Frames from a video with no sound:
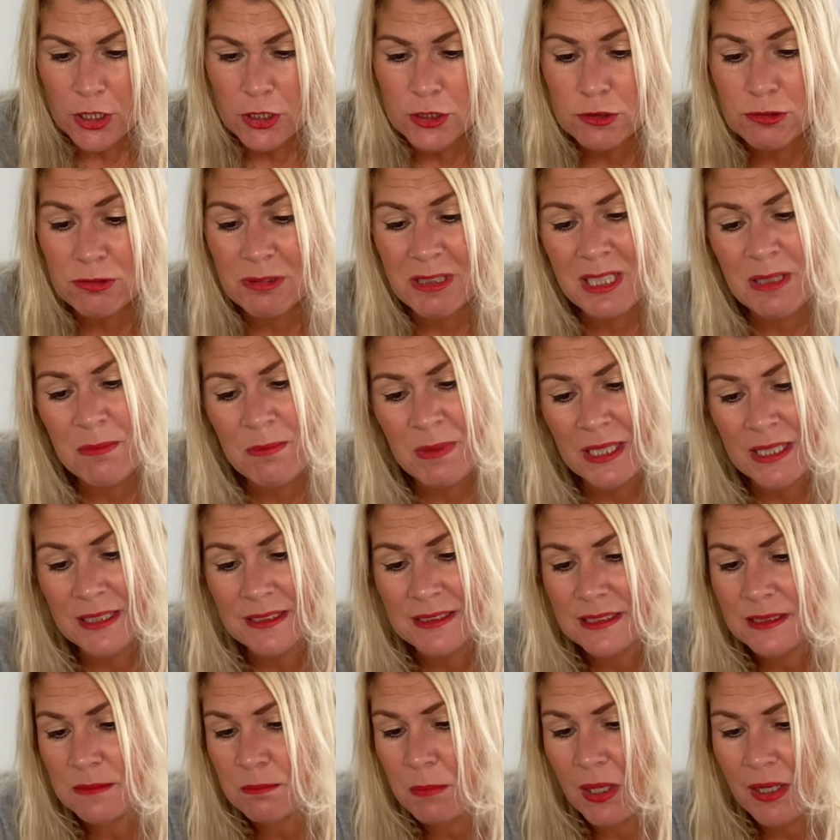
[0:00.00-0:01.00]
dreaming
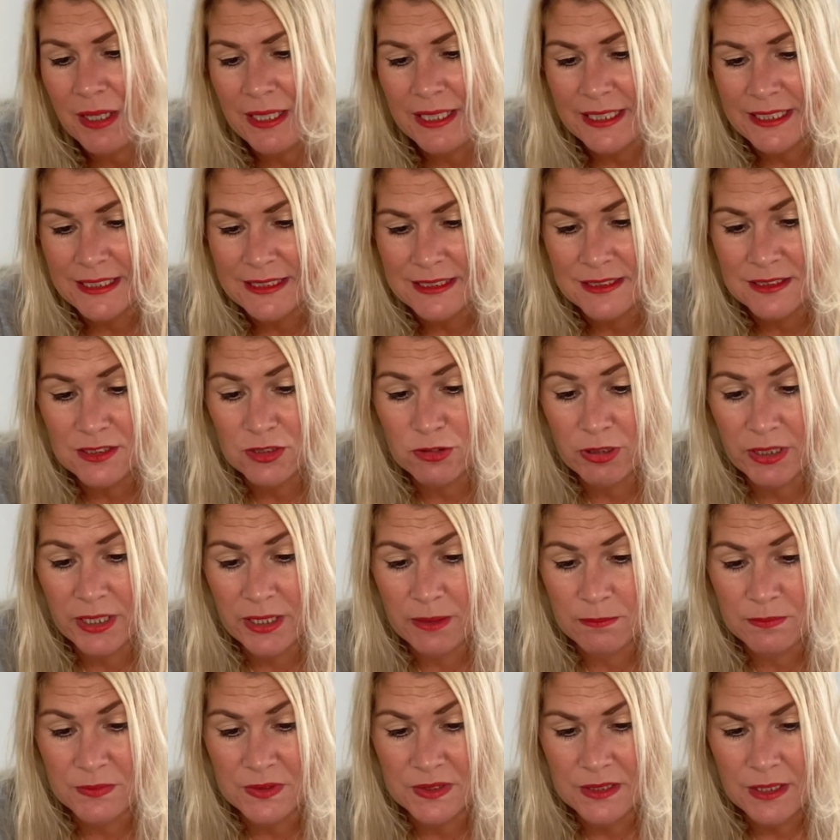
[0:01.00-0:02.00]
and smiling at his
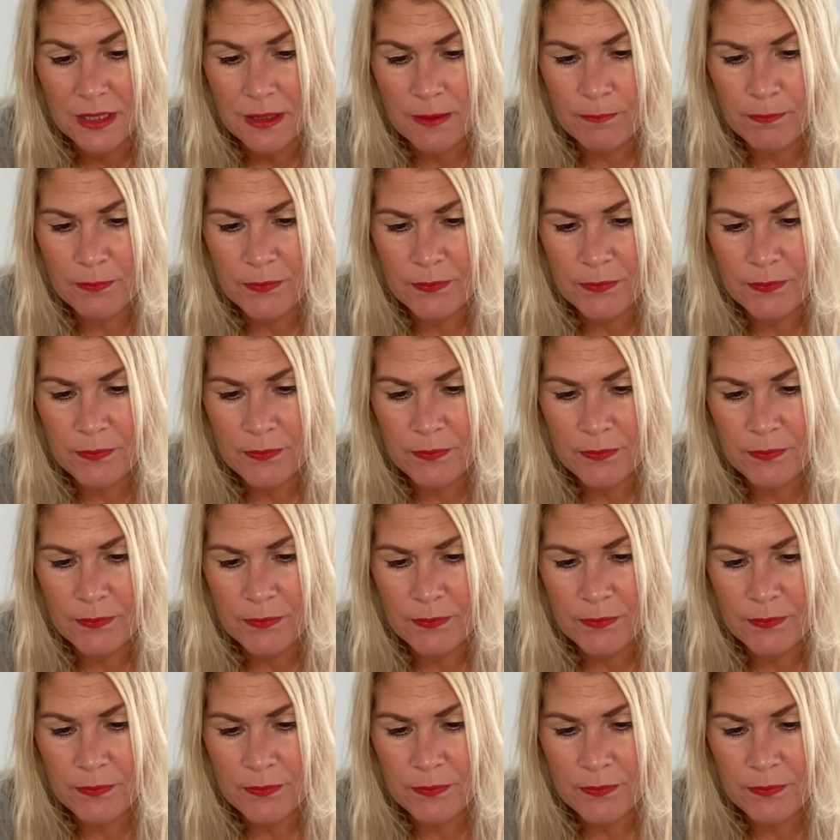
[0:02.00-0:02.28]
dreams.